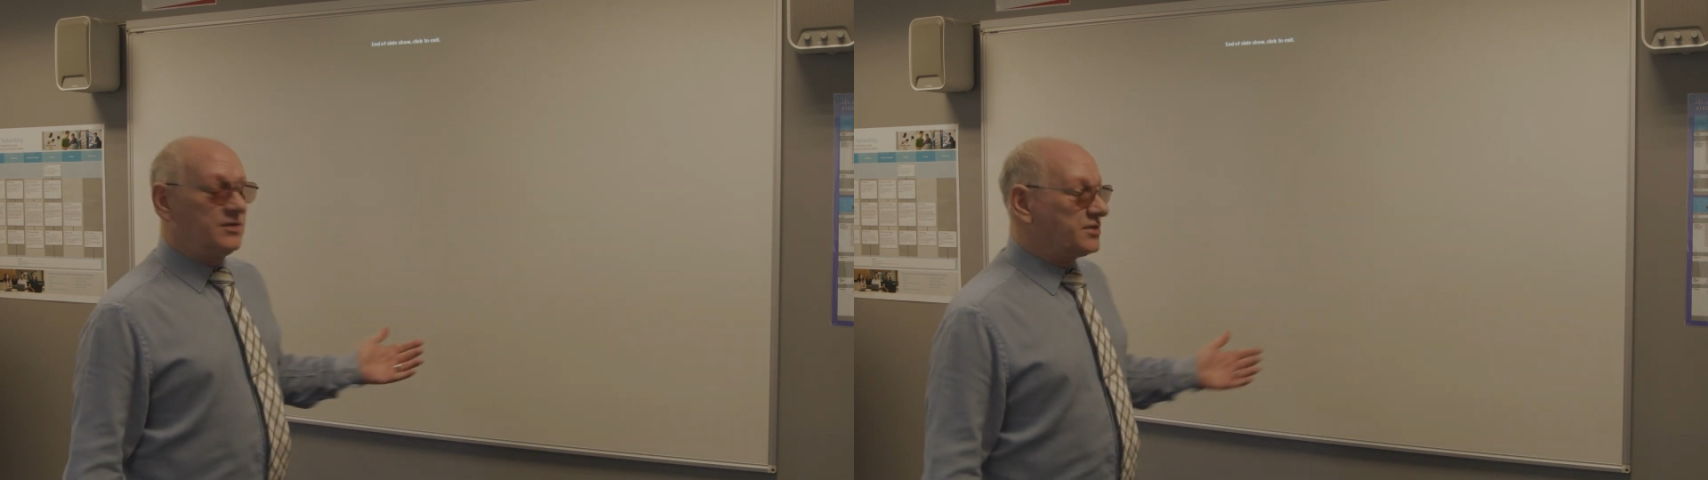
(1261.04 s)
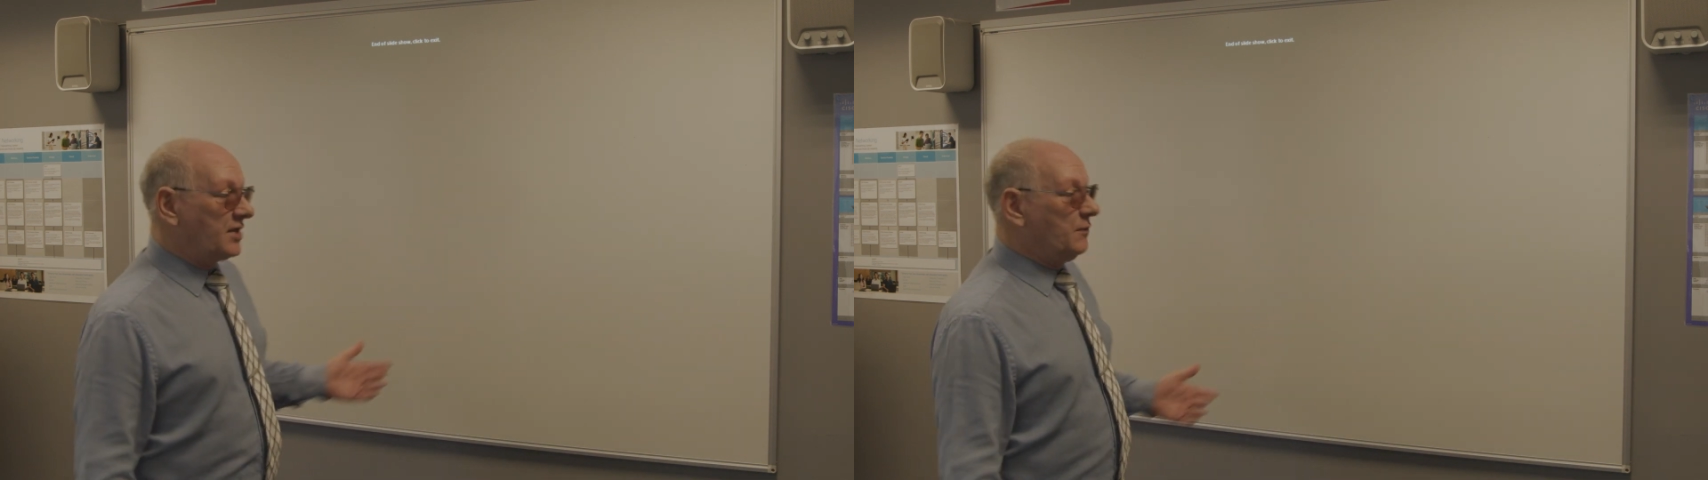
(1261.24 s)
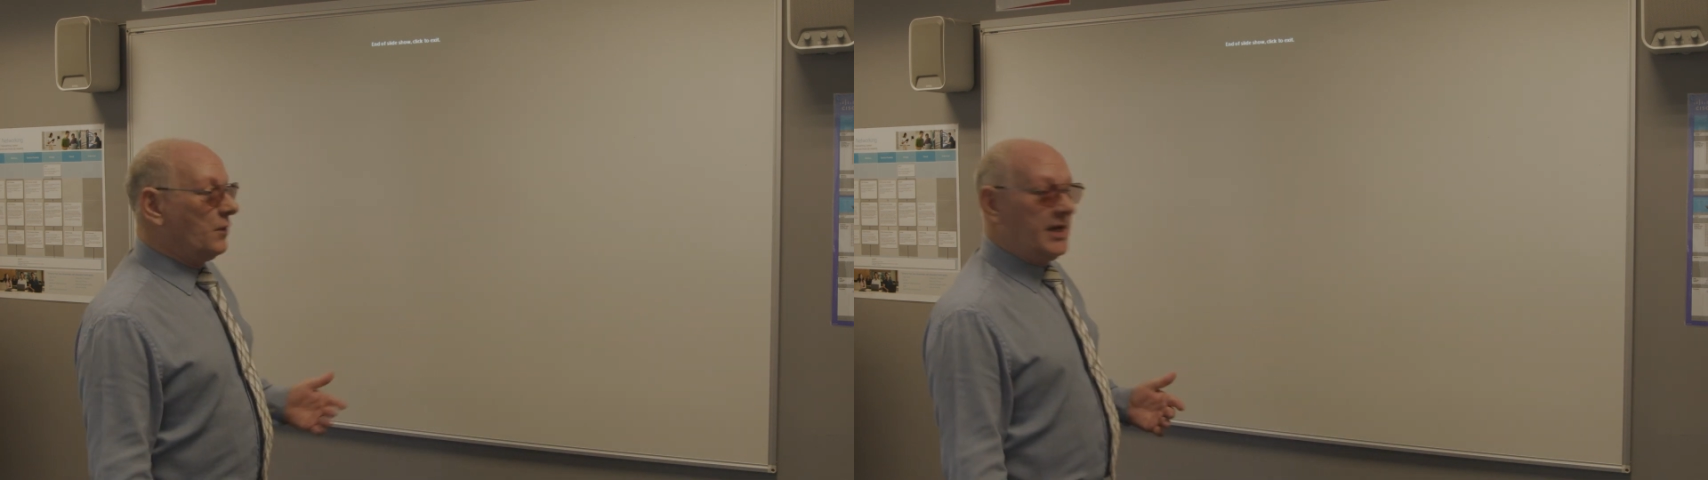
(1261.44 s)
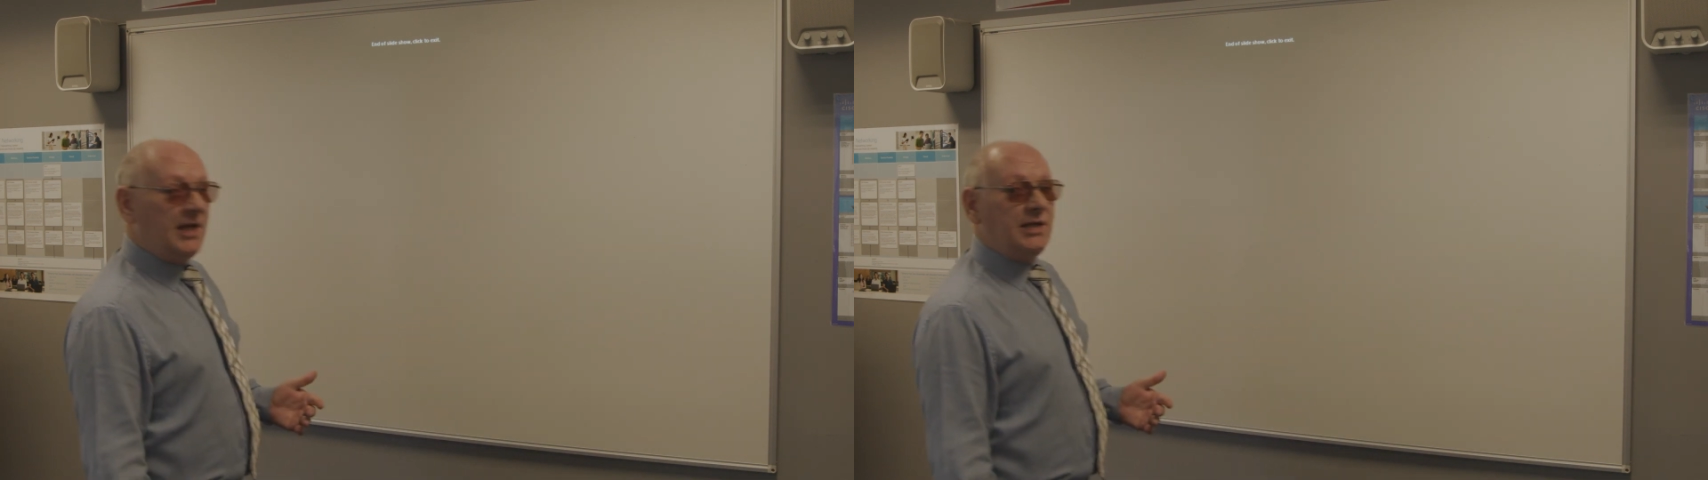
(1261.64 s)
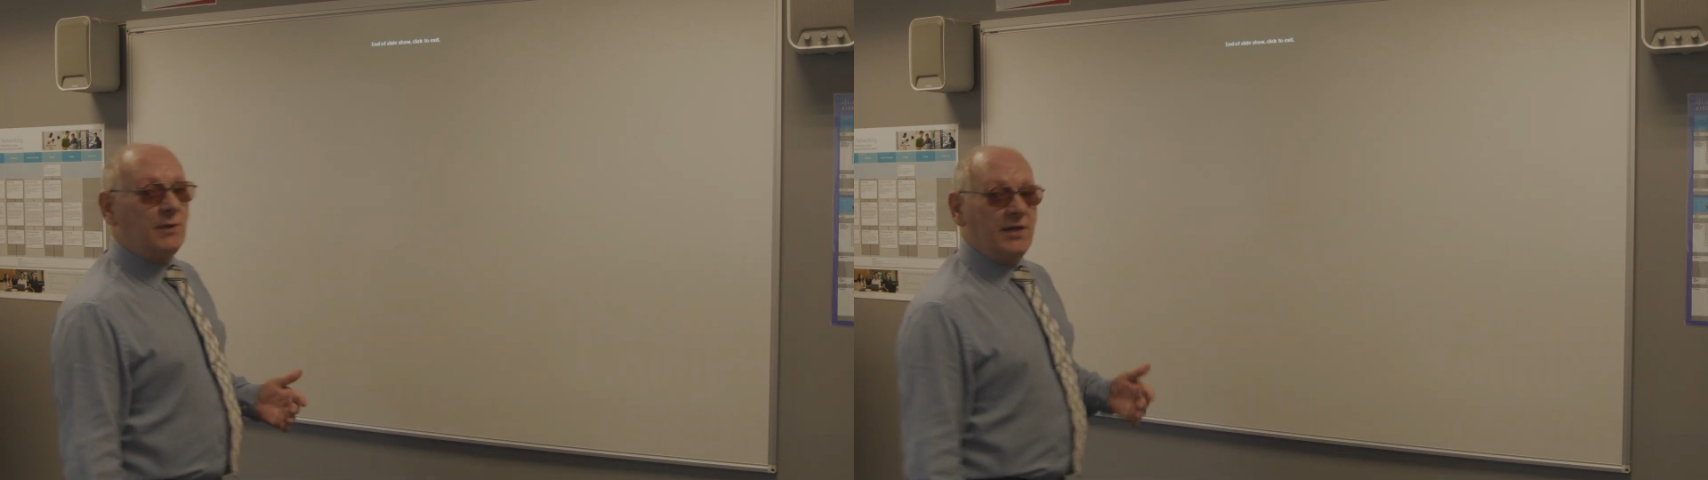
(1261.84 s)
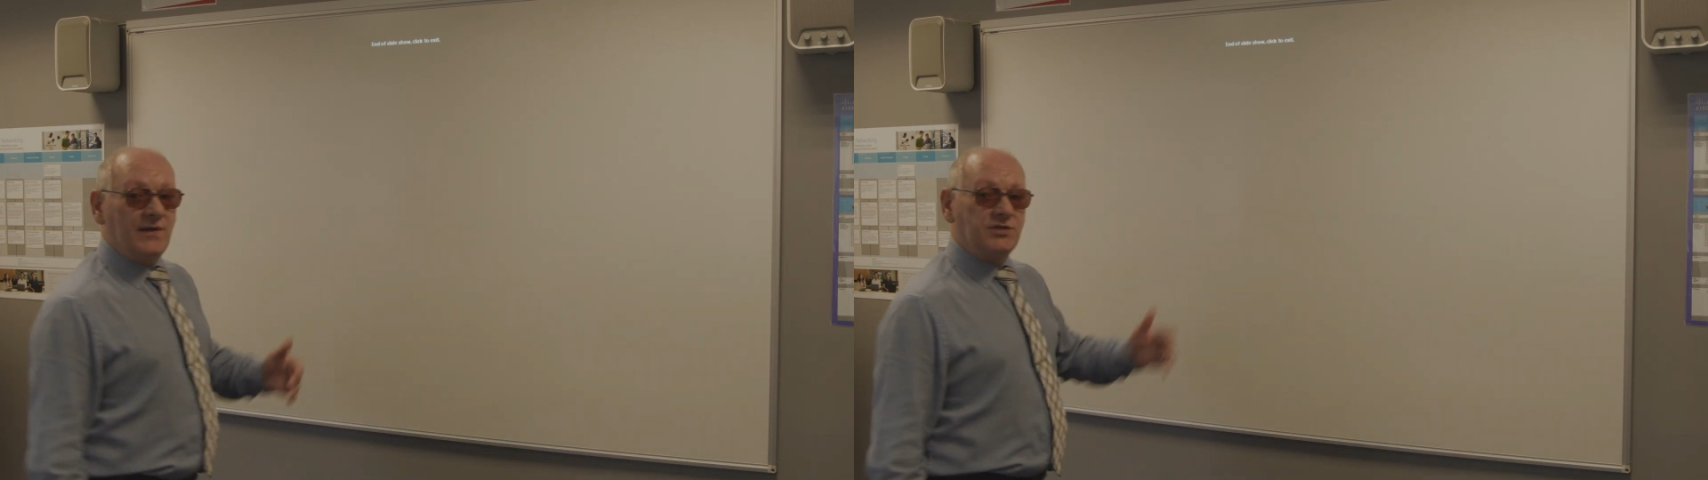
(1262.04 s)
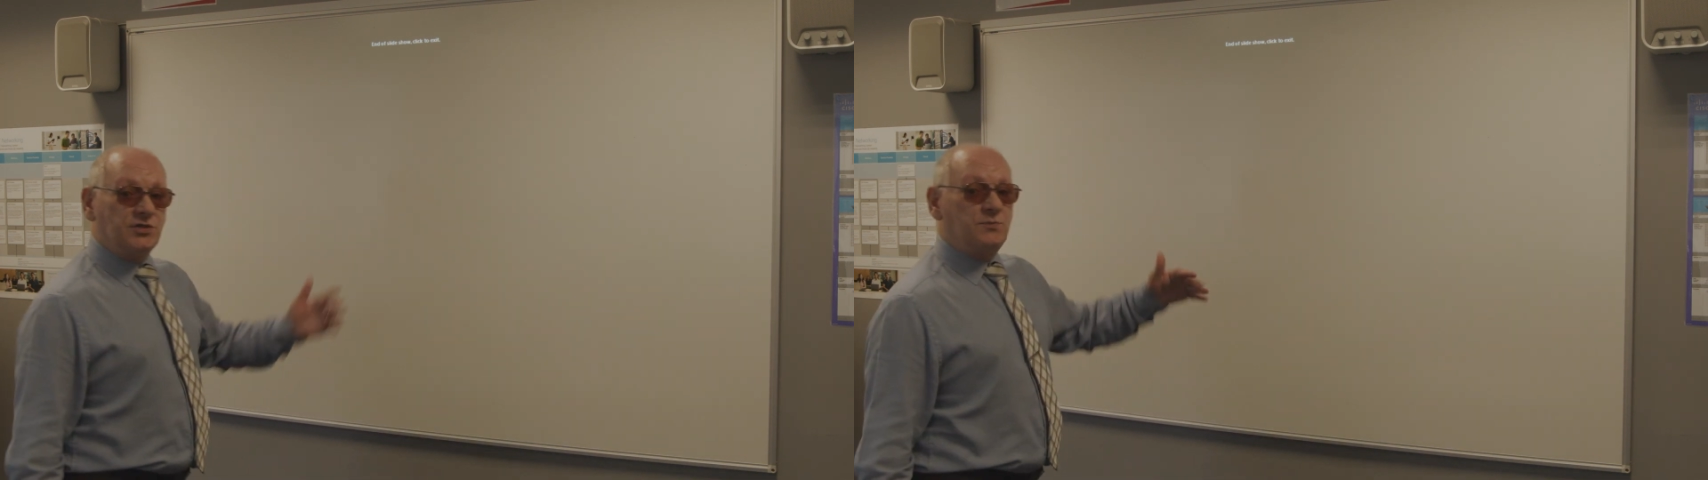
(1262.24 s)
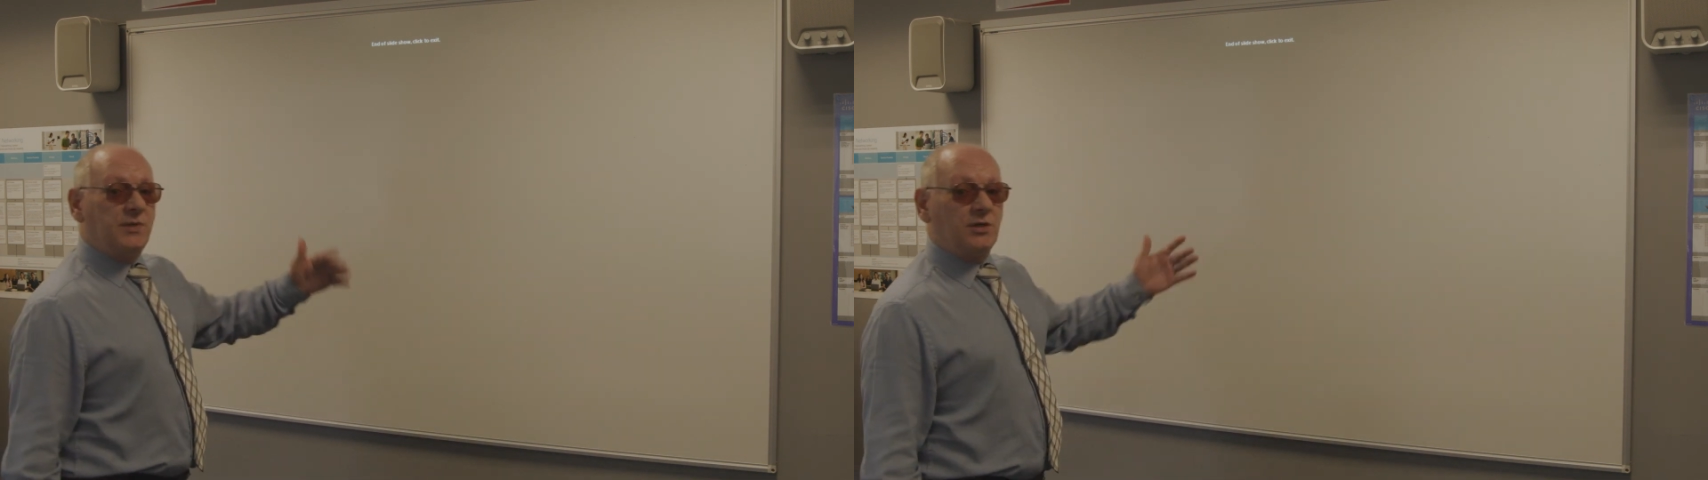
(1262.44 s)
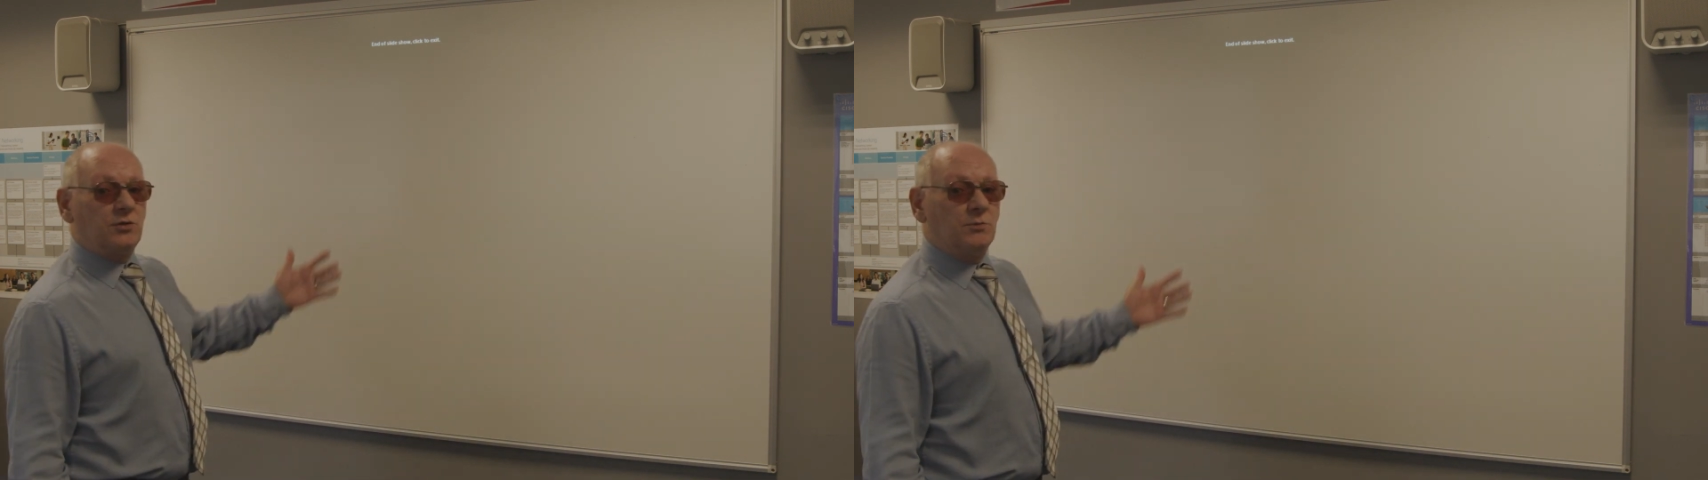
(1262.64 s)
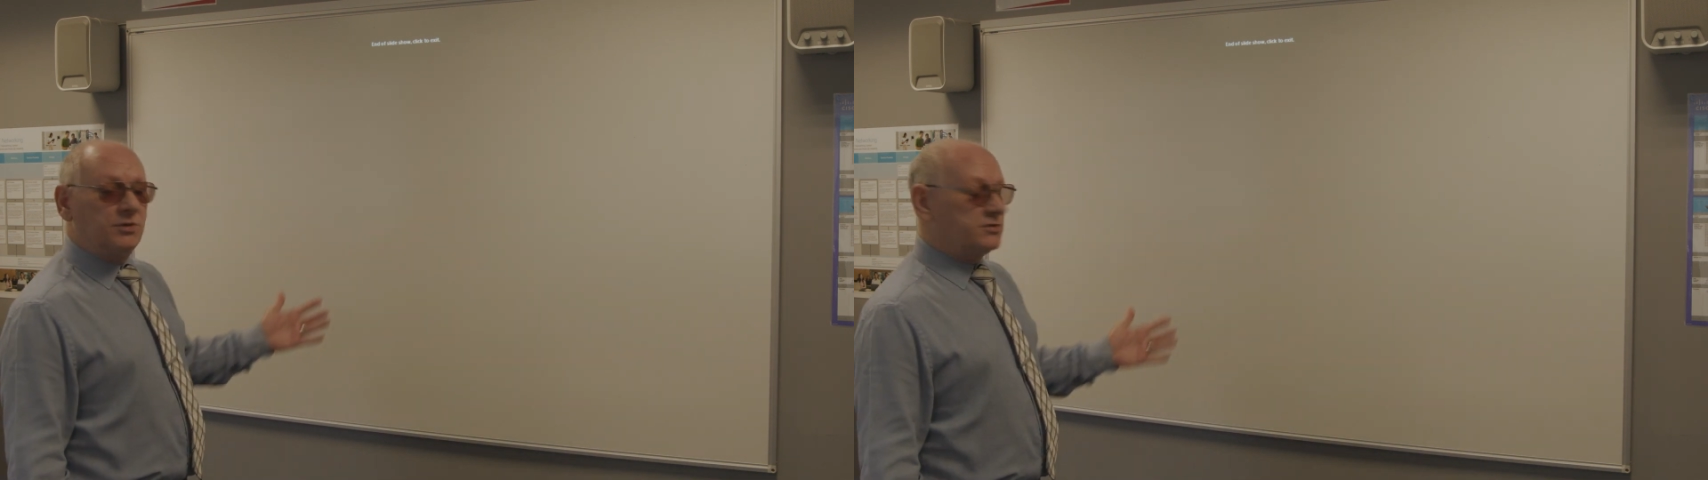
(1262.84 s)
the same way anyway, they're just bigger
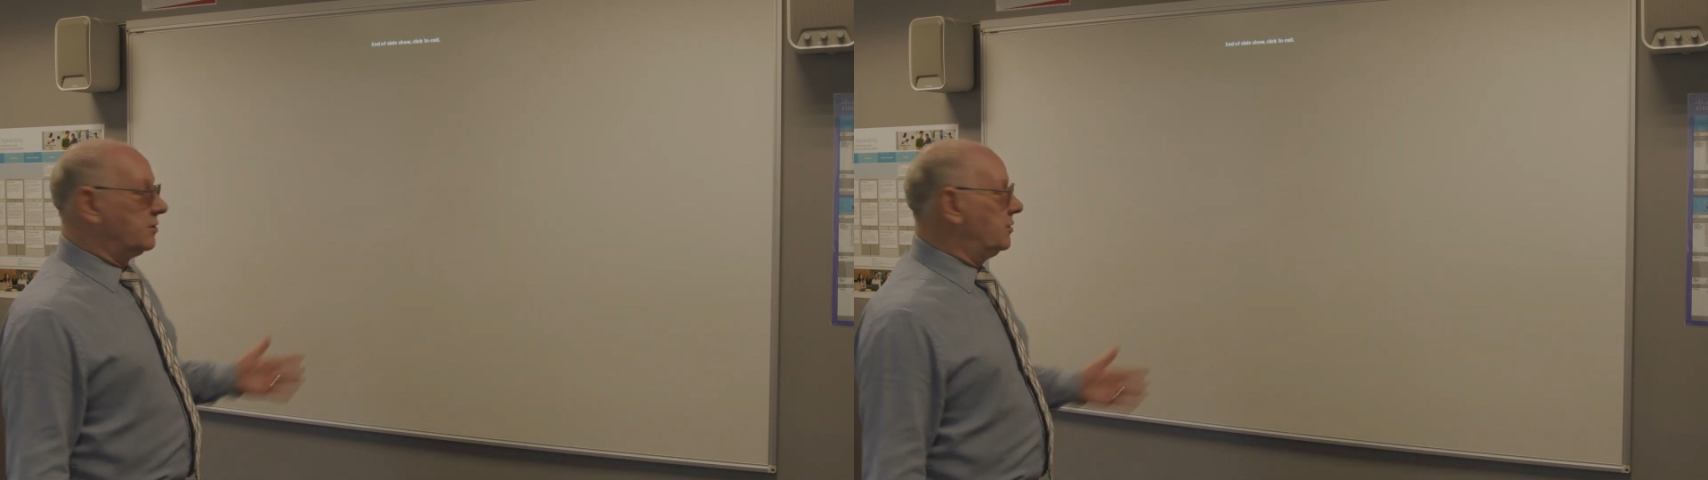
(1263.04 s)
numbers.